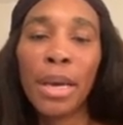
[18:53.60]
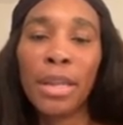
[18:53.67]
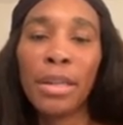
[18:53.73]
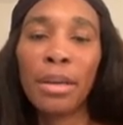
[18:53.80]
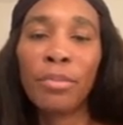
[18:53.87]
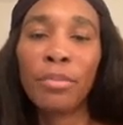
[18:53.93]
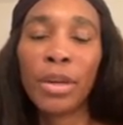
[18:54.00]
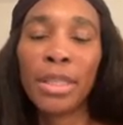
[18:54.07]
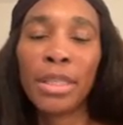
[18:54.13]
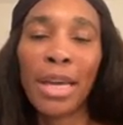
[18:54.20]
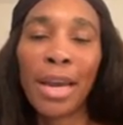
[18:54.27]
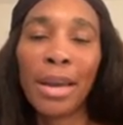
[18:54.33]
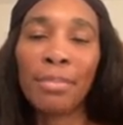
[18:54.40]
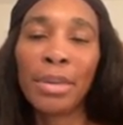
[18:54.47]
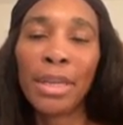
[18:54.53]
And then once
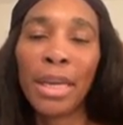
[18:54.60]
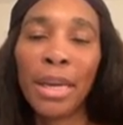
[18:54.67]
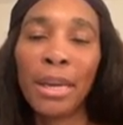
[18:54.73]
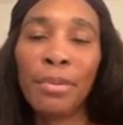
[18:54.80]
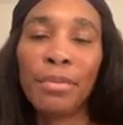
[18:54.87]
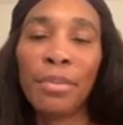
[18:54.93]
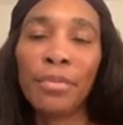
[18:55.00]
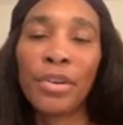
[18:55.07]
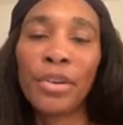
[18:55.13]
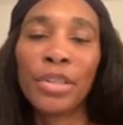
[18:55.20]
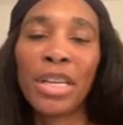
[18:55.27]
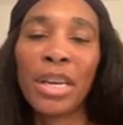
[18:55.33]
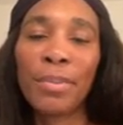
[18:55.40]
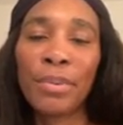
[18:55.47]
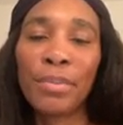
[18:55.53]
I played, the
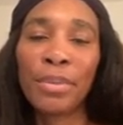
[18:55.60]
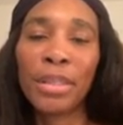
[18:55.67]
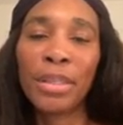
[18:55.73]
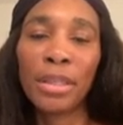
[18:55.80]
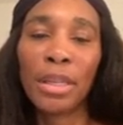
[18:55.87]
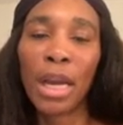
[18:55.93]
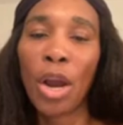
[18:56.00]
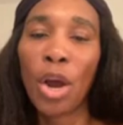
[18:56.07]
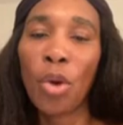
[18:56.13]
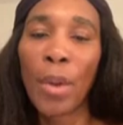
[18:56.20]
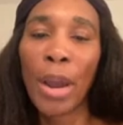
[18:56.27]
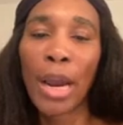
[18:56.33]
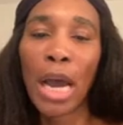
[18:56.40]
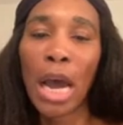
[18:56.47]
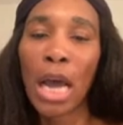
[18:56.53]
first time I was just like, oh
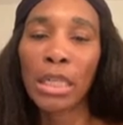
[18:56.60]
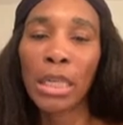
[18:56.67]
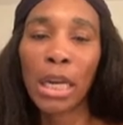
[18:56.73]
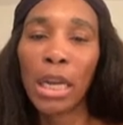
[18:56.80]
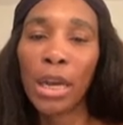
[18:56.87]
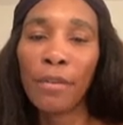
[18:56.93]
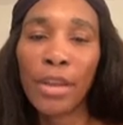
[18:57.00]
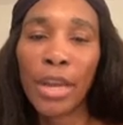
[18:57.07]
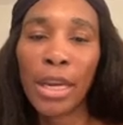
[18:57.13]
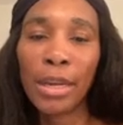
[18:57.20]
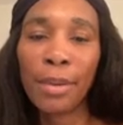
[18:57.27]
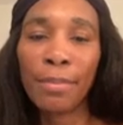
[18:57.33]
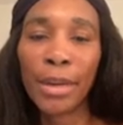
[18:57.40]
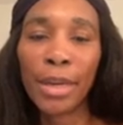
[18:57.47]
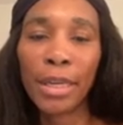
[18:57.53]
my gosh, I love the
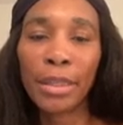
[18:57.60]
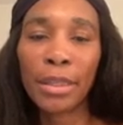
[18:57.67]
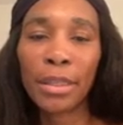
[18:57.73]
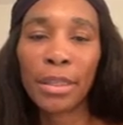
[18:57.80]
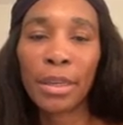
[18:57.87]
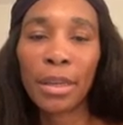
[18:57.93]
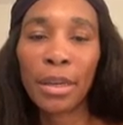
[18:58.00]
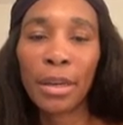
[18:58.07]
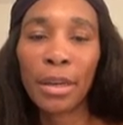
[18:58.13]
Olympics.